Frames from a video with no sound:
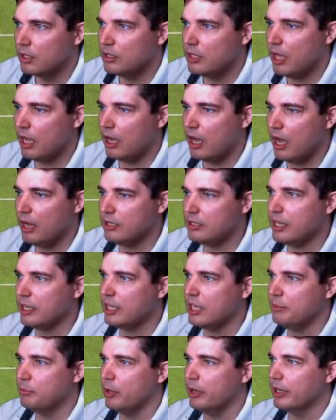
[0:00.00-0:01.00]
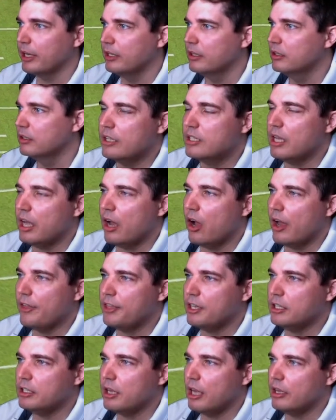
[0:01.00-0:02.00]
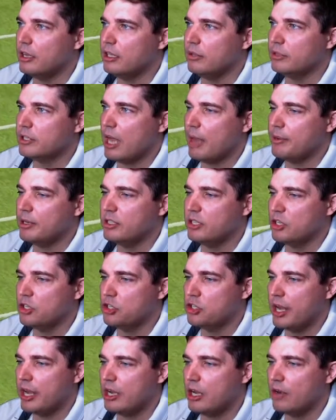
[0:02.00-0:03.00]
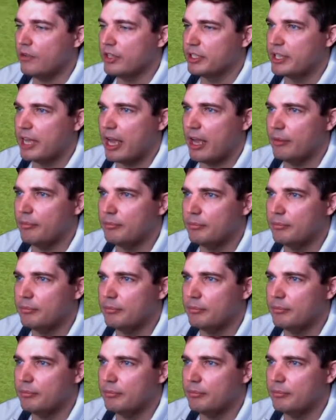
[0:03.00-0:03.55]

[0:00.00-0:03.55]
Now, how does that keep working? Is he, oh, I think what's happening is he's shading over the top.